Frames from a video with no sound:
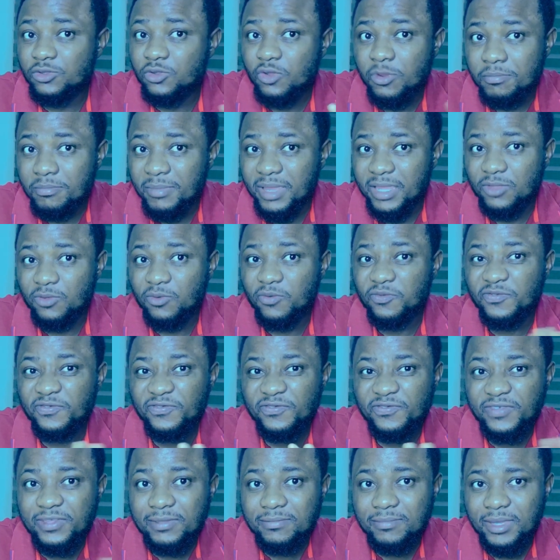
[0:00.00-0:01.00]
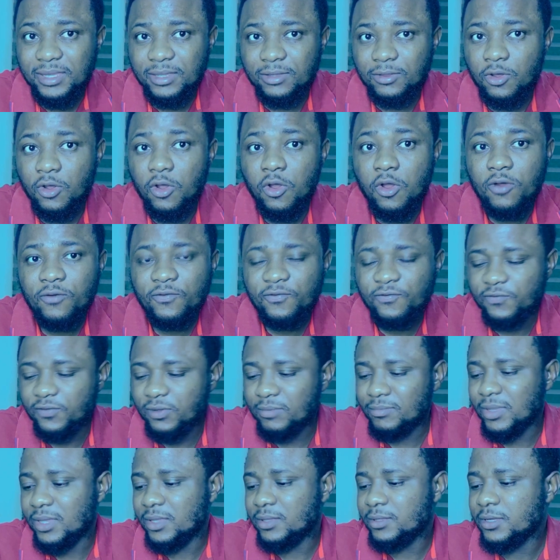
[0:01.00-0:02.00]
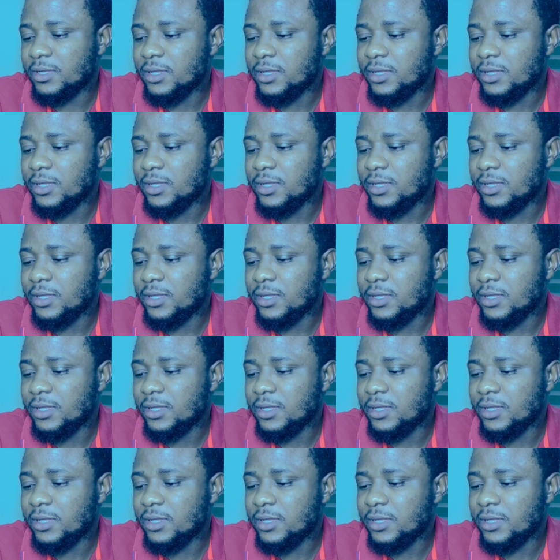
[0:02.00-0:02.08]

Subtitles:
men, no, female, all female.